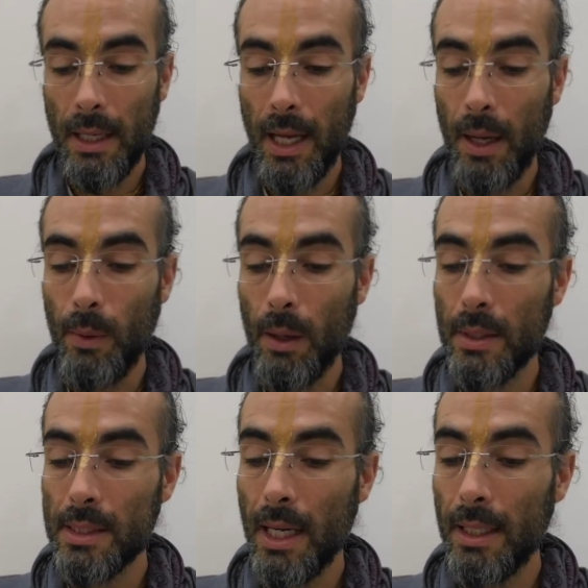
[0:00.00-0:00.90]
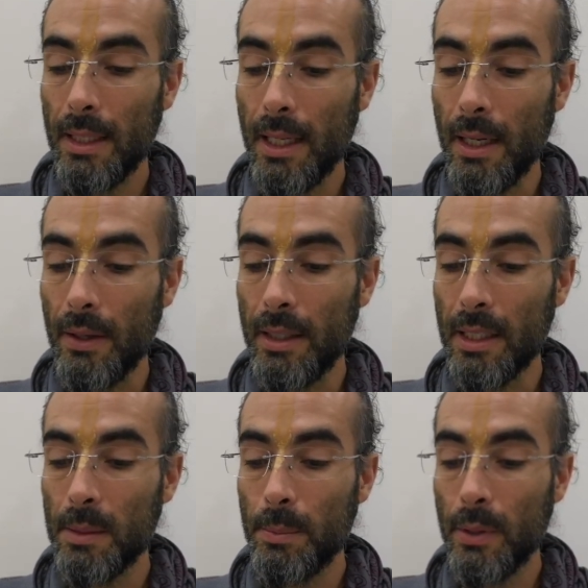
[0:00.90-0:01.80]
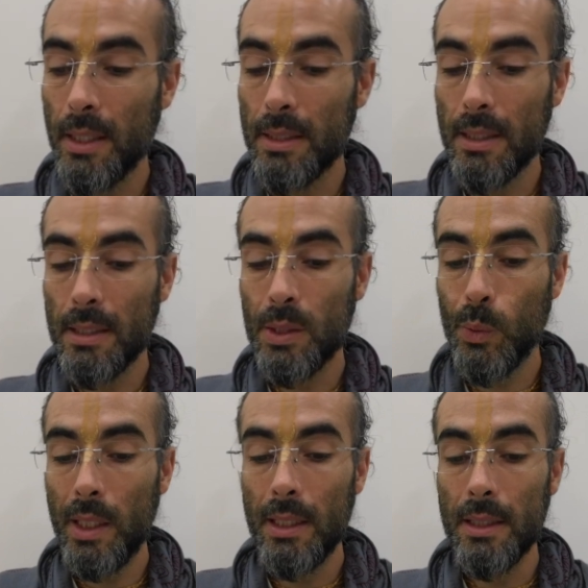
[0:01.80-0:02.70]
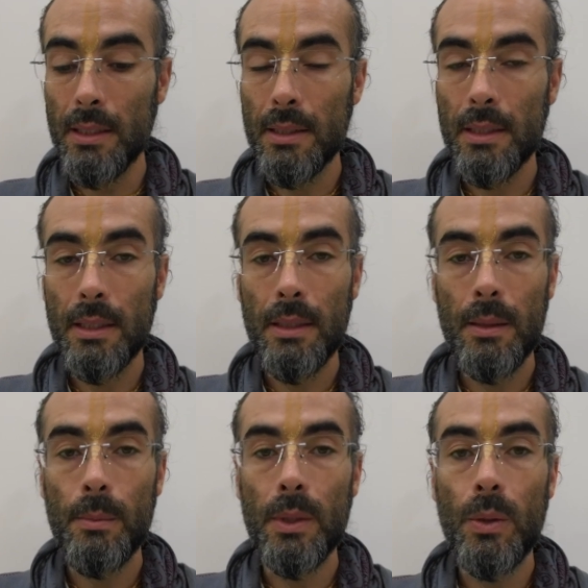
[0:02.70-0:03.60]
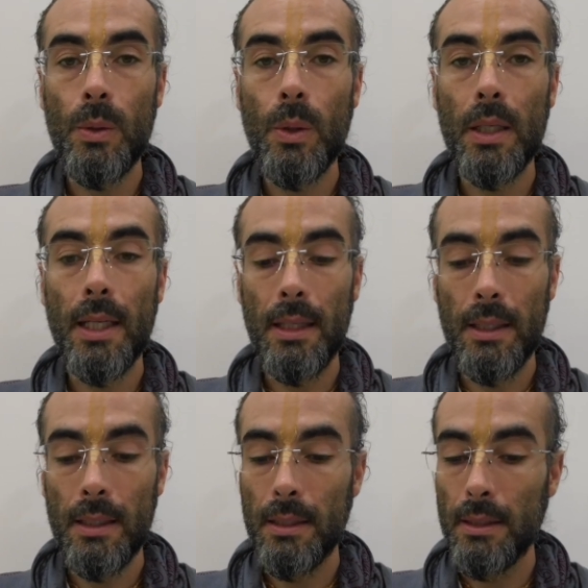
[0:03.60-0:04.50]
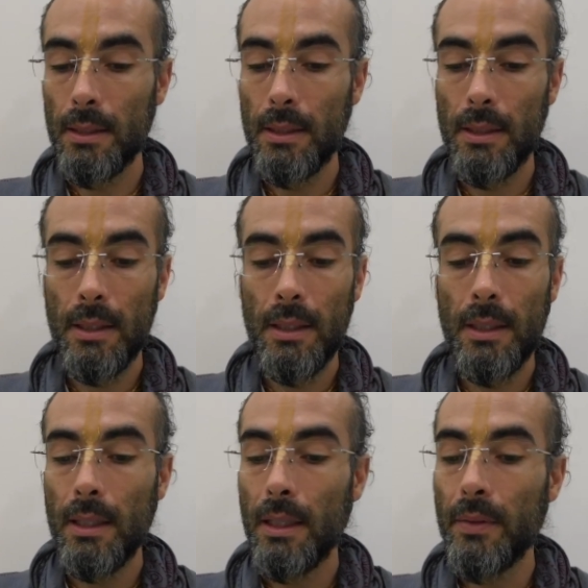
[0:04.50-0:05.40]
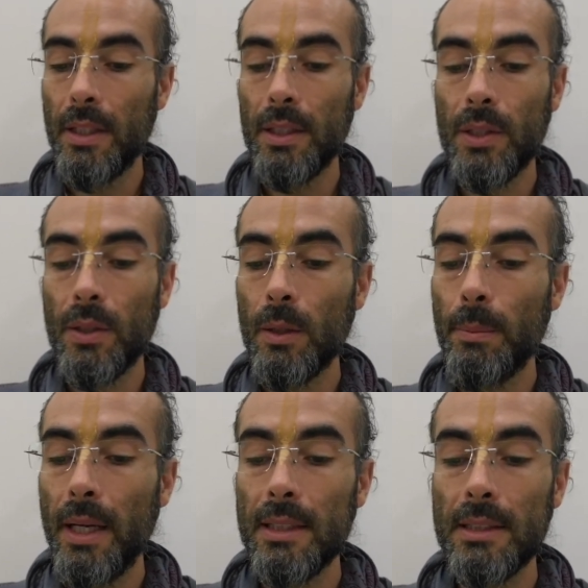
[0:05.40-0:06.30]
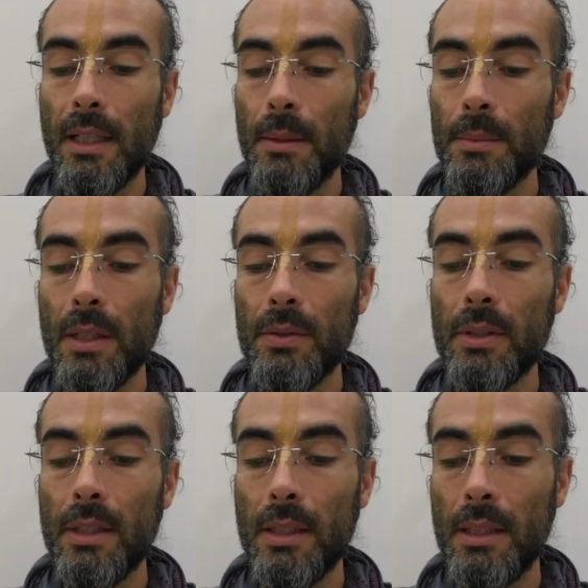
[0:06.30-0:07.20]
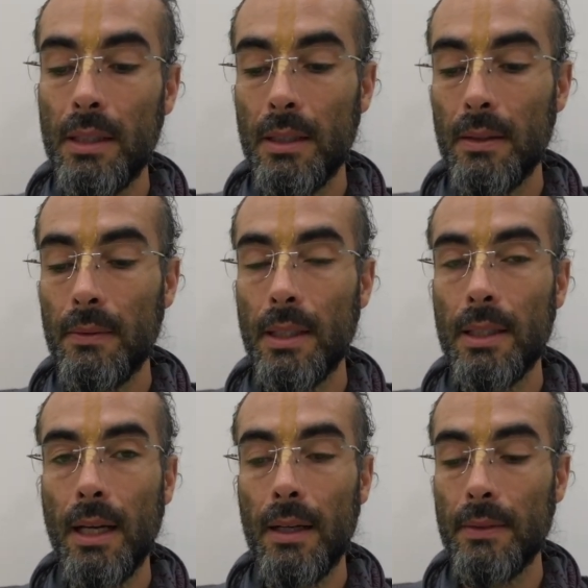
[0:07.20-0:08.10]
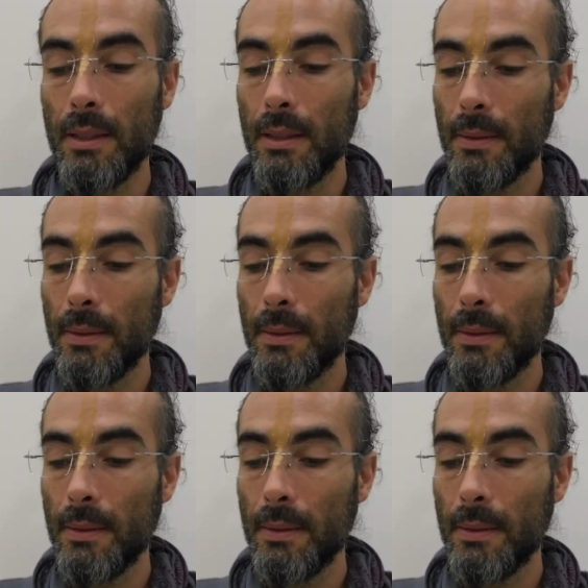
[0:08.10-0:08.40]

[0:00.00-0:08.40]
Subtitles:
And while residing there, he experienced the sweetness, Madhurya, of the eternal pastimes of Sri Vrindavan.